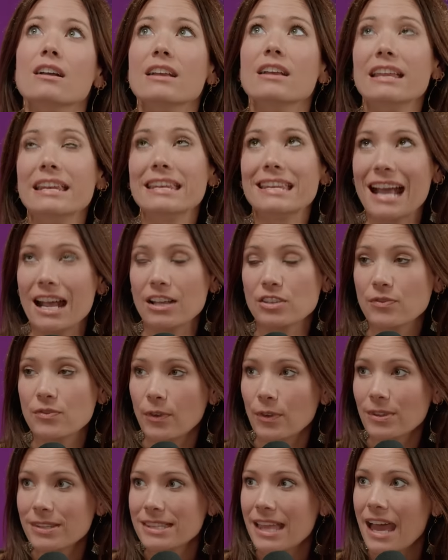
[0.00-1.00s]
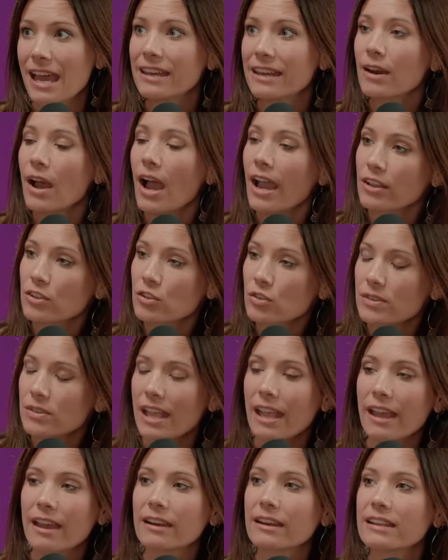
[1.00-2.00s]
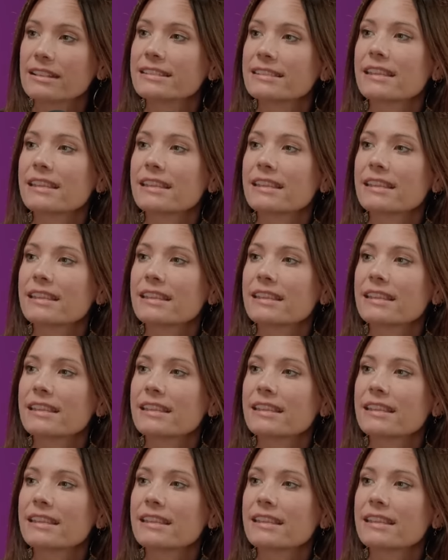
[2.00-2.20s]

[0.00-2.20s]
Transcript: in Nashville, it's that. And I understand in